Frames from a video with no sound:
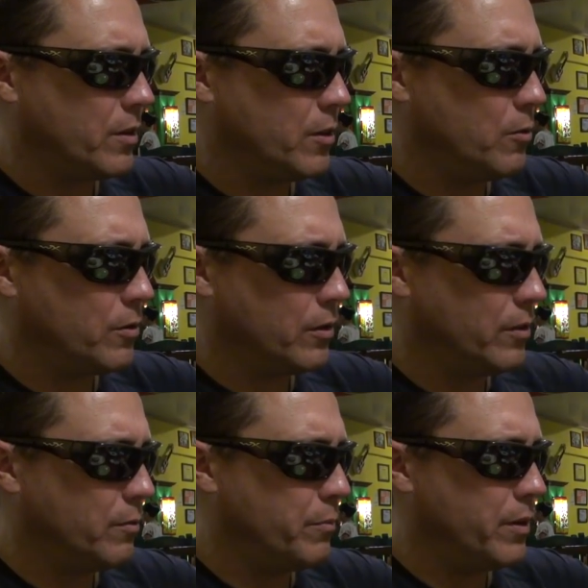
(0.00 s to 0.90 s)
go with a
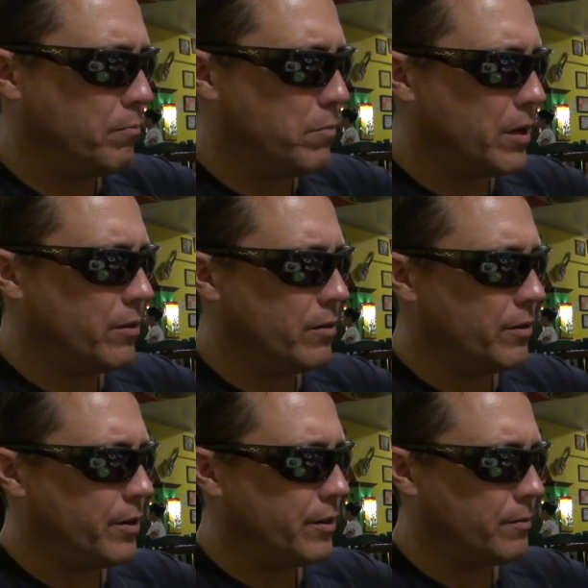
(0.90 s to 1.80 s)
little bit of butter
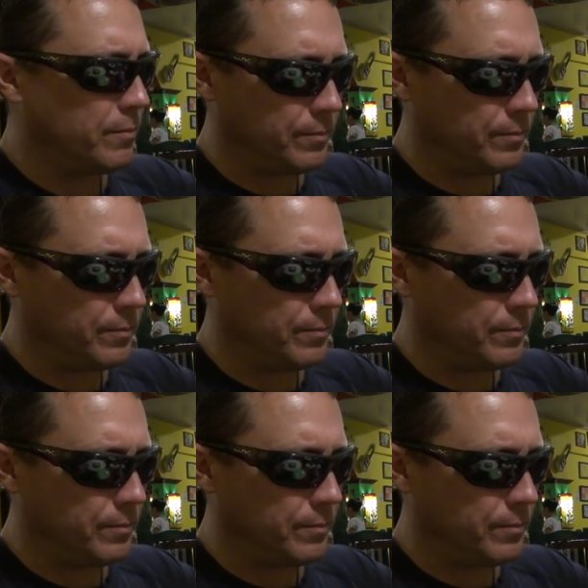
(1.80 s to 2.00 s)
on here.